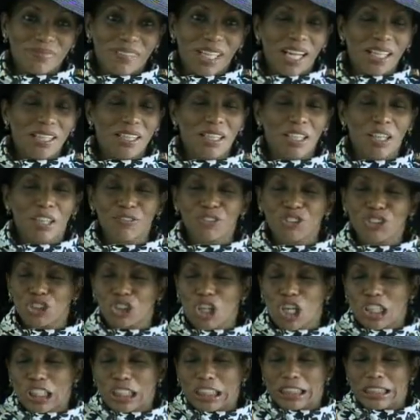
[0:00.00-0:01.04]
I love
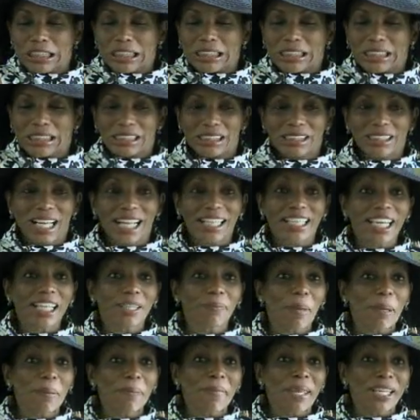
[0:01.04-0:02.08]
chocolate. I like
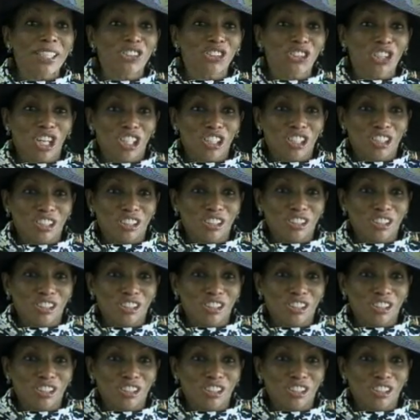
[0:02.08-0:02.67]
my men chocolate